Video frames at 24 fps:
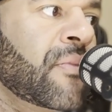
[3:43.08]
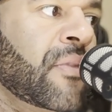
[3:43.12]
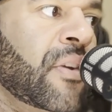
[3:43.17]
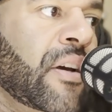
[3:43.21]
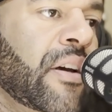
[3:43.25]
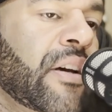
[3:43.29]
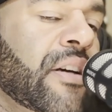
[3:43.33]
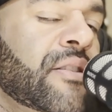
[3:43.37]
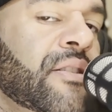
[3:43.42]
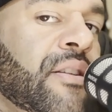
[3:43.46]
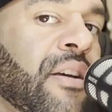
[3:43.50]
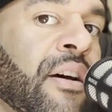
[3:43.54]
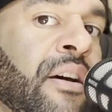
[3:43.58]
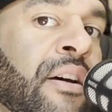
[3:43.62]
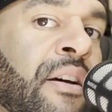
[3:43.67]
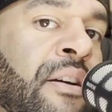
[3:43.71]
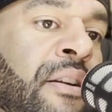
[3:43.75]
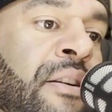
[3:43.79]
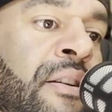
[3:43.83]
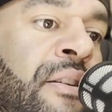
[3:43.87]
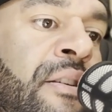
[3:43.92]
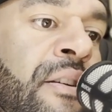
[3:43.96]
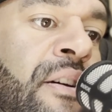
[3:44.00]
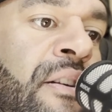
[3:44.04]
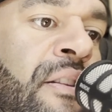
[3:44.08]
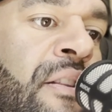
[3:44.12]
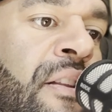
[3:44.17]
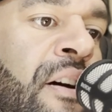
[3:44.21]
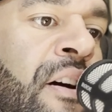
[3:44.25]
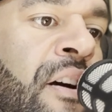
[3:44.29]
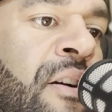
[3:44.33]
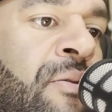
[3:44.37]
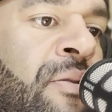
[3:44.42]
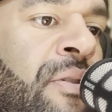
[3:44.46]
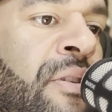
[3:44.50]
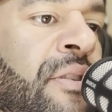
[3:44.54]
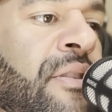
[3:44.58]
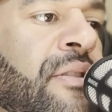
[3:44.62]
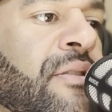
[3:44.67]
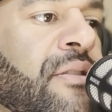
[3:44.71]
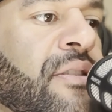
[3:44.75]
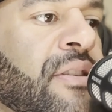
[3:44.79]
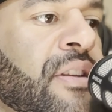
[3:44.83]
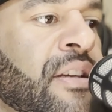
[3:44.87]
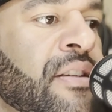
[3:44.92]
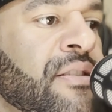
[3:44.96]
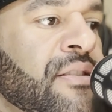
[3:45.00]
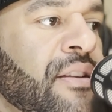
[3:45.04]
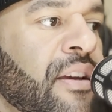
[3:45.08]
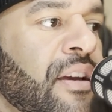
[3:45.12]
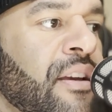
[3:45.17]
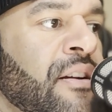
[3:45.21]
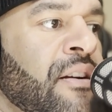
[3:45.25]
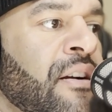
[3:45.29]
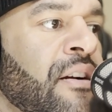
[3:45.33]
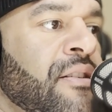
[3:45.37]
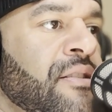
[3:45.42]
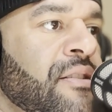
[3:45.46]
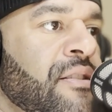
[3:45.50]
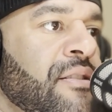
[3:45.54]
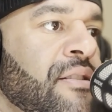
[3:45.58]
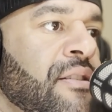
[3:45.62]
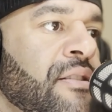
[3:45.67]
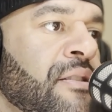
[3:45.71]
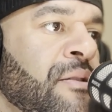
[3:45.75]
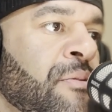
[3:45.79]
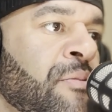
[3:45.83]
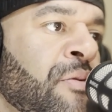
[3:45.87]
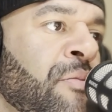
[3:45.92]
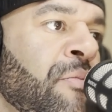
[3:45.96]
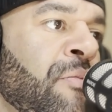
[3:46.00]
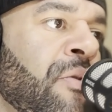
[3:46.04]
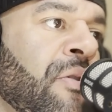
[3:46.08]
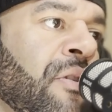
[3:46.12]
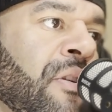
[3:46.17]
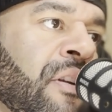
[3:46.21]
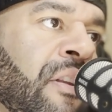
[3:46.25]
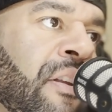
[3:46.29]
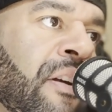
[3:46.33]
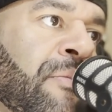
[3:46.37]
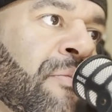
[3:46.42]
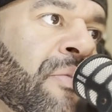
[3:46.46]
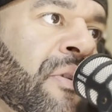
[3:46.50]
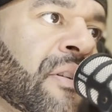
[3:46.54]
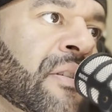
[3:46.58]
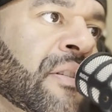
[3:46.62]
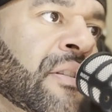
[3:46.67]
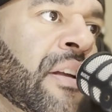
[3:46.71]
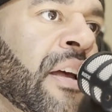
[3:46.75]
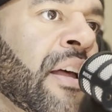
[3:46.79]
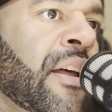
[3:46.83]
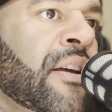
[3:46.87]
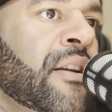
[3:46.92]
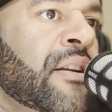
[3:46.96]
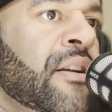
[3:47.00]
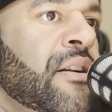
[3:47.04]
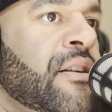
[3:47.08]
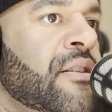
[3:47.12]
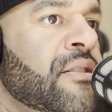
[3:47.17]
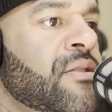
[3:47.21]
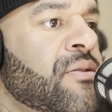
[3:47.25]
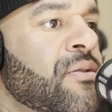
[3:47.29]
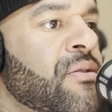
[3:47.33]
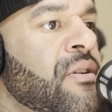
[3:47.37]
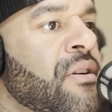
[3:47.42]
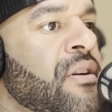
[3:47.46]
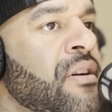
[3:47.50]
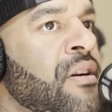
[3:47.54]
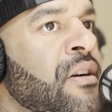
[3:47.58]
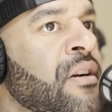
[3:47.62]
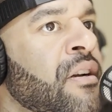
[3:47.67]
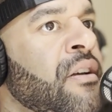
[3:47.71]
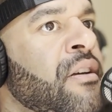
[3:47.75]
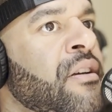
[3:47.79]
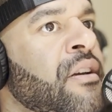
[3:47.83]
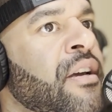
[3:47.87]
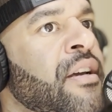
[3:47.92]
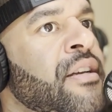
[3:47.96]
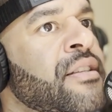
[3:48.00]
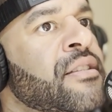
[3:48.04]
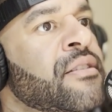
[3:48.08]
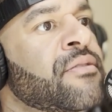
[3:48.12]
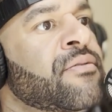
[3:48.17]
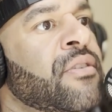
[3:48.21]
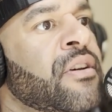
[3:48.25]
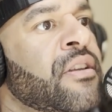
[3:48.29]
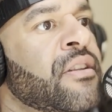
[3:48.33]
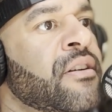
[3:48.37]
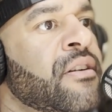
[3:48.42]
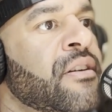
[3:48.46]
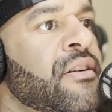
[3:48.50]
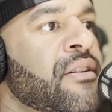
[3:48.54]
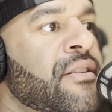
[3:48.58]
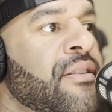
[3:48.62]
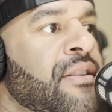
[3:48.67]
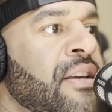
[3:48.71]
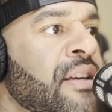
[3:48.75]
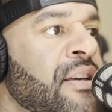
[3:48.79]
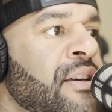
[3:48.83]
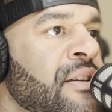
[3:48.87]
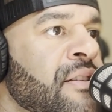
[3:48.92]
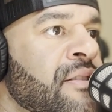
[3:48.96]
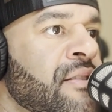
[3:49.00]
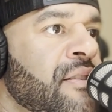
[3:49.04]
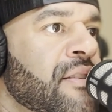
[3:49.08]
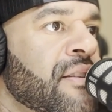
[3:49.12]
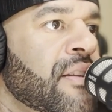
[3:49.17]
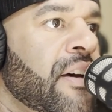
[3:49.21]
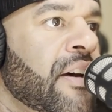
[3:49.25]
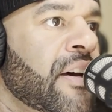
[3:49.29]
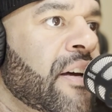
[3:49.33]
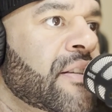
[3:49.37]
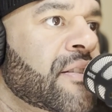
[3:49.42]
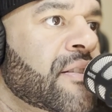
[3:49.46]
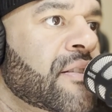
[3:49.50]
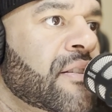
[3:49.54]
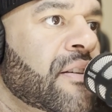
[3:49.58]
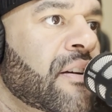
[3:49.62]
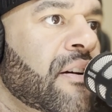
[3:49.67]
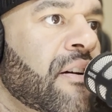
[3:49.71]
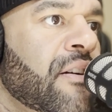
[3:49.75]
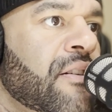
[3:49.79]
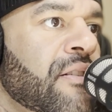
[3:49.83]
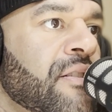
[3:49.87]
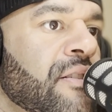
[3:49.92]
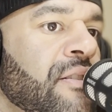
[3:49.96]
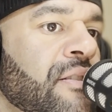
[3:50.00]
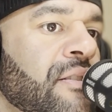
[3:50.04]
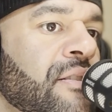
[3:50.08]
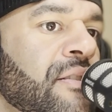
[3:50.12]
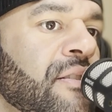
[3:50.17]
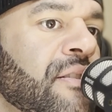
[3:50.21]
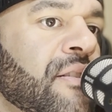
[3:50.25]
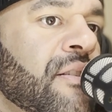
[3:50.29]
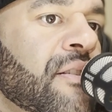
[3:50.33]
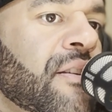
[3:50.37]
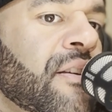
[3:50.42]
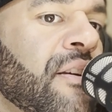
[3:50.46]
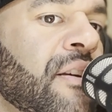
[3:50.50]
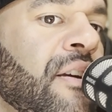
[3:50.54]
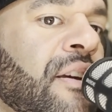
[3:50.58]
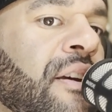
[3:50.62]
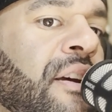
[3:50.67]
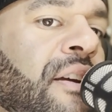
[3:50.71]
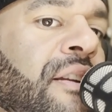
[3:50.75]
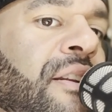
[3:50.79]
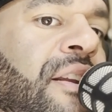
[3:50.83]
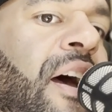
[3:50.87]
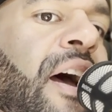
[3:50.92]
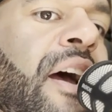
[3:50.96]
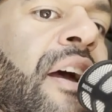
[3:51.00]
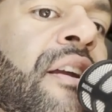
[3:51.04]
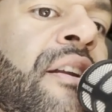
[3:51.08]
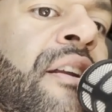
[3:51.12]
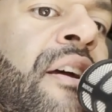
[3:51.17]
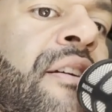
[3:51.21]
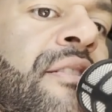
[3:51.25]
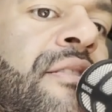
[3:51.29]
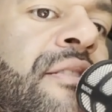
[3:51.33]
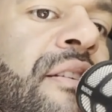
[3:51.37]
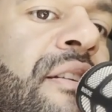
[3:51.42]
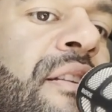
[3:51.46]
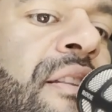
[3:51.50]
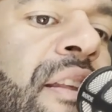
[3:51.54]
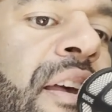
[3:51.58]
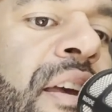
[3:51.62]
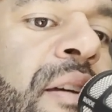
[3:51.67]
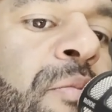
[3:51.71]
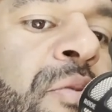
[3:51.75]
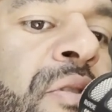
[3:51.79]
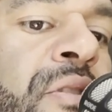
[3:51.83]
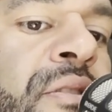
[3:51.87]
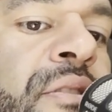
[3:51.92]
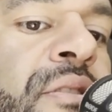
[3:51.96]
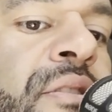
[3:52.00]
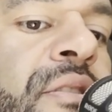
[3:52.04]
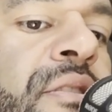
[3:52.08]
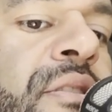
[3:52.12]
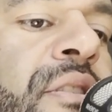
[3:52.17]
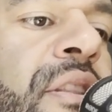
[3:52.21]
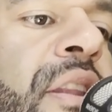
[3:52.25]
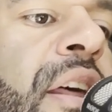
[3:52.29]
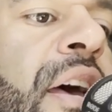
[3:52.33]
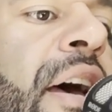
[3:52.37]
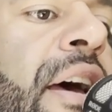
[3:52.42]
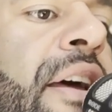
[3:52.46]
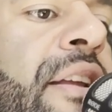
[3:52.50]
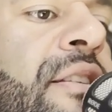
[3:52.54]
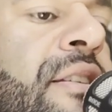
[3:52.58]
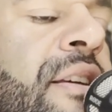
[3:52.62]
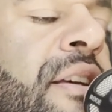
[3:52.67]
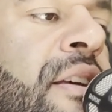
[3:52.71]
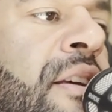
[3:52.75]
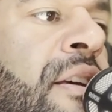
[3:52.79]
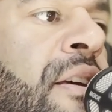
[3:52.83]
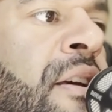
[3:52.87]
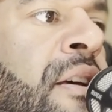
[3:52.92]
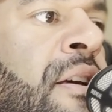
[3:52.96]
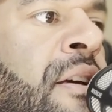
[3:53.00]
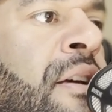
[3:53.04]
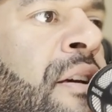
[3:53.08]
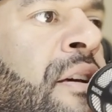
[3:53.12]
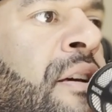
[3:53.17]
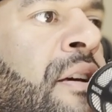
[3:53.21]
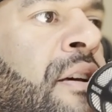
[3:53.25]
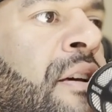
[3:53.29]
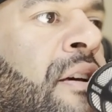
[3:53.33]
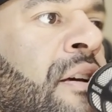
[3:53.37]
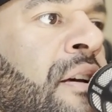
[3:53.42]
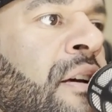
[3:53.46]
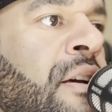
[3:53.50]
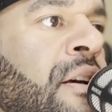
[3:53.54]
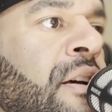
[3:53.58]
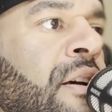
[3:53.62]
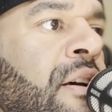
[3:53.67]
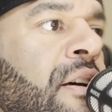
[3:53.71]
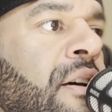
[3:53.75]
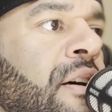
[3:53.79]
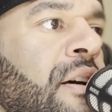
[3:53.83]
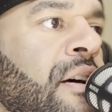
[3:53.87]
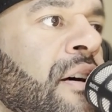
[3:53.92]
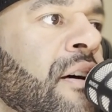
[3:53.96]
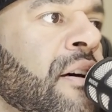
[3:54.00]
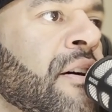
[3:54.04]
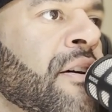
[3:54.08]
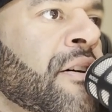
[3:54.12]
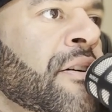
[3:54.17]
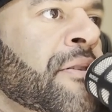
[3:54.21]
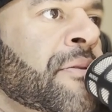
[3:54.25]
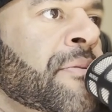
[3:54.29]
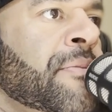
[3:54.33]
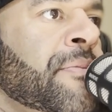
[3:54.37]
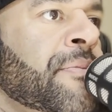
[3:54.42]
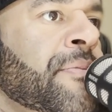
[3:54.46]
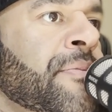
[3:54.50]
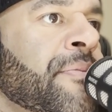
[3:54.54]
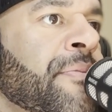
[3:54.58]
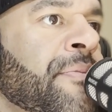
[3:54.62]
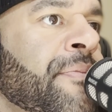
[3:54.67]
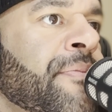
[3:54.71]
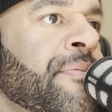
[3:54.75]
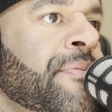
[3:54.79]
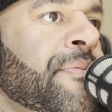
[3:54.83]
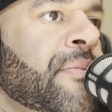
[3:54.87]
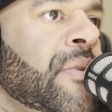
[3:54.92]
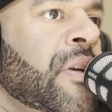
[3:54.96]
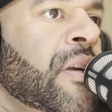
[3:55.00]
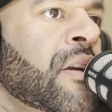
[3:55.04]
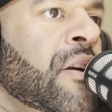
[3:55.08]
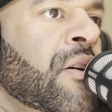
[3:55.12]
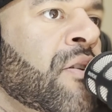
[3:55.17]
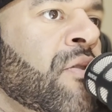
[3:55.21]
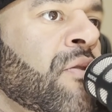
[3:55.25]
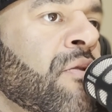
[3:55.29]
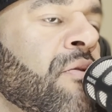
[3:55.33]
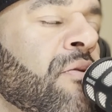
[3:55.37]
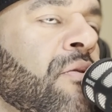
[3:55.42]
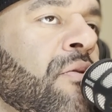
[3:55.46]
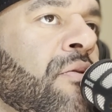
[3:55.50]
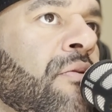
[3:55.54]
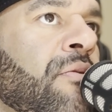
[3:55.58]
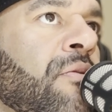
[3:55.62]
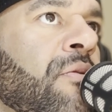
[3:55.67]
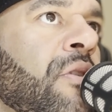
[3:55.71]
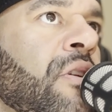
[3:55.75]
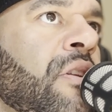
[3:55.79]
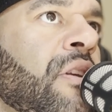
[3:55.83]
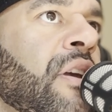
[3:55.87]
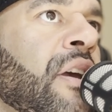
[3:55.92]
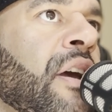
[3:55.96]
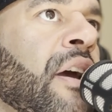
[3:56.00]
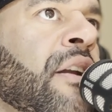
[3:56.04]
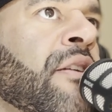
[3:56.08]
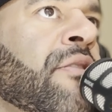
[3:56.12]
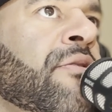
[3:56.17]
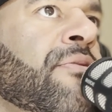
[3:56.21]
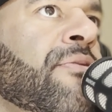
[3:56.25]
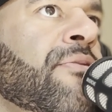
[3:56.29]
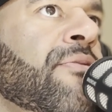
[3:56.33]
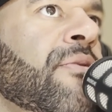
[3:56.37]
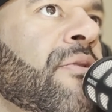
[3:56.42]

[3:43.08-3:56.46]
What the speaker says: a ton, along with things like narcissism and borderline personality disorder and all kinds of other things that are just diagnostic labels that, you know, really kind of,